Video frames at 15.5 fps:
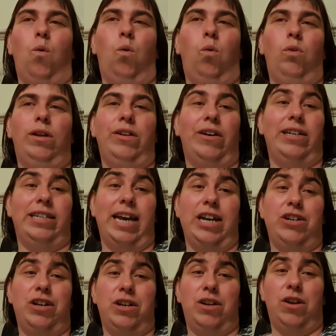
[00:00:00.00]

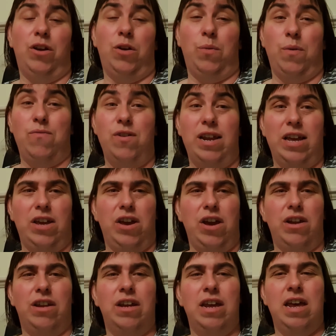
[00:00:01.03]
organisation who are really
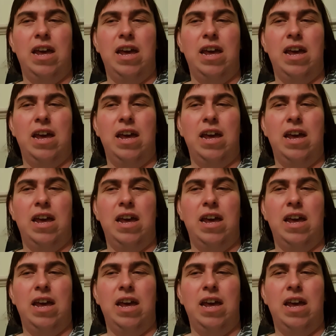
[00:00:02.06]
good